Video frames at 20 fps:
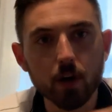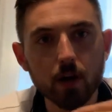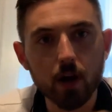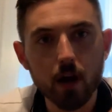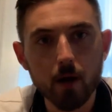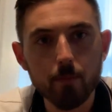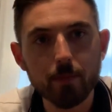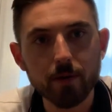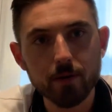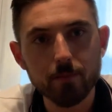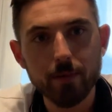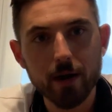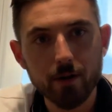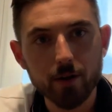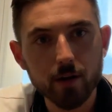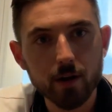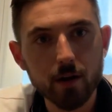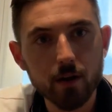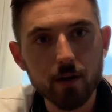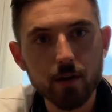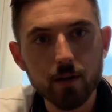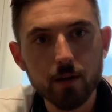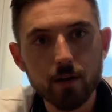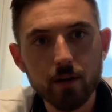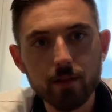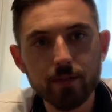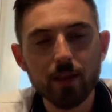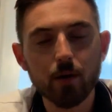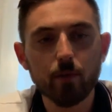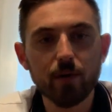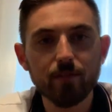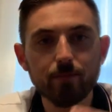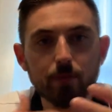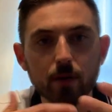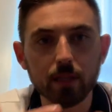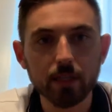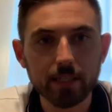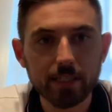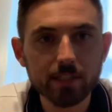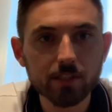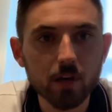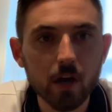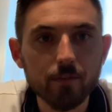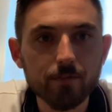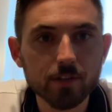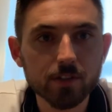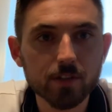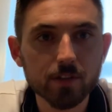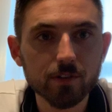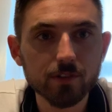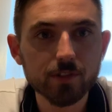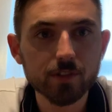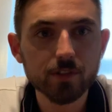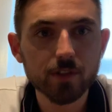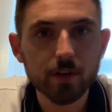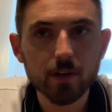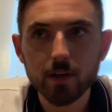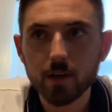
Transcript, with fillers: cup in America that we have police officers